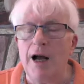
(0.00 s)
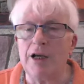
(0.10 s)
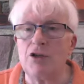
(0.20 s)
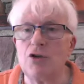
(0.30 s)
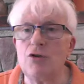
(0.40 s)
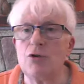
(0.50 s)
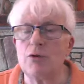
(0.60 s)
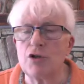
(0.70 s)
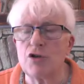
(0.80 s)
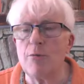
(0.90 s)
I do
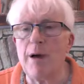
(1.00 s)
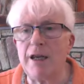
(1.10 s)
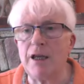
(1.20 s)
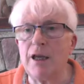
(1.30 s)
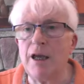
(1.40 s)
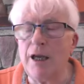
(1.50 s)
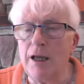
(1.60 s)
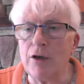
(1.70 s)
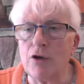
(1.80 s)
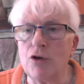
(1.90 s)
a shamanic
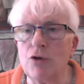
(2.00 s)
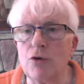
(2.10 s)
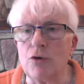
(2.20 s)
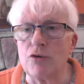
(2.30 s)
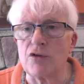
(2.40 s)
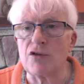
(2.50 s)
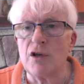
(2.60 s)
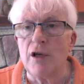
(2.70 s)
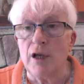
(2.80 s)
healer course